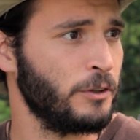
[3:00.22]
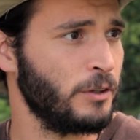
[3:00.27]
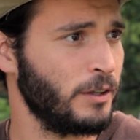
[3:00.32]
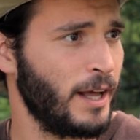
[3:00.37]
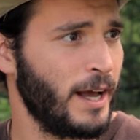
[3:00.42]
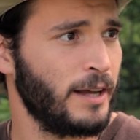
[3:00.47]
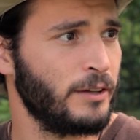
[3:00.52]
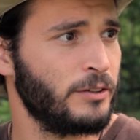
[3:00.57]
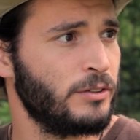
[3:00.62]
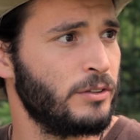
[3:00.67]

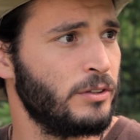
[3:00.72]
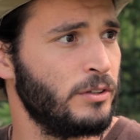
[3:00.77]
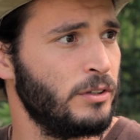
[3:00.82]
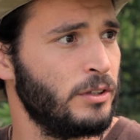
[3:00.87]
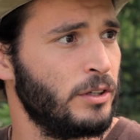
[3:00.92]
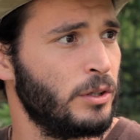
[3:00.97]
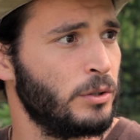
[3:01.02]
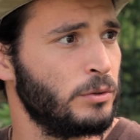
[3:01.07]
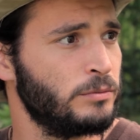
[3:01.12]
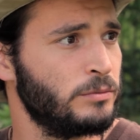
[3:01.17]
last, you
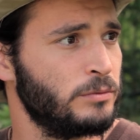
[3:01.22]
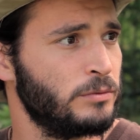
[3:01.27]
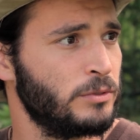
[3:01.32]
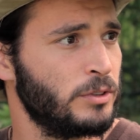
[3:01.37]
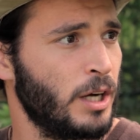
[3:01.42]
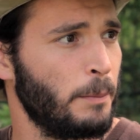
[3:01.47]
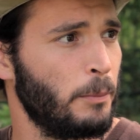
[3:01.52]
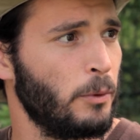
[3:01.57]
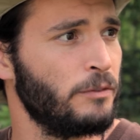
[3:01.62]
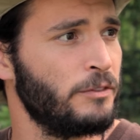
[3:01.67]
know,
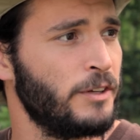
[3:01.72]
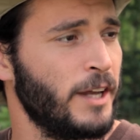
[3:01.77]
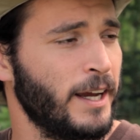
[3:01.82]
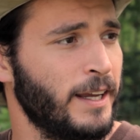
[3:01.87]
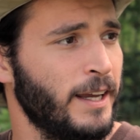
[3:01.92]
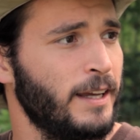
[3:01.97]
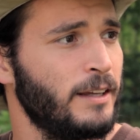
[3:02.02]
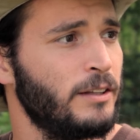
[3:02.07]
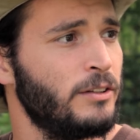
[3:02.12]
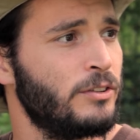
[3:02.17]
couple of
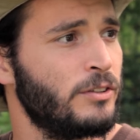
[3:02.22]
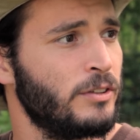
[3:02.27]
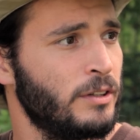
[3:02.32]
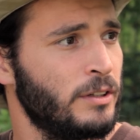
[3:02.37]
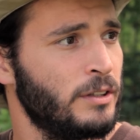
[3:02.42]
decades.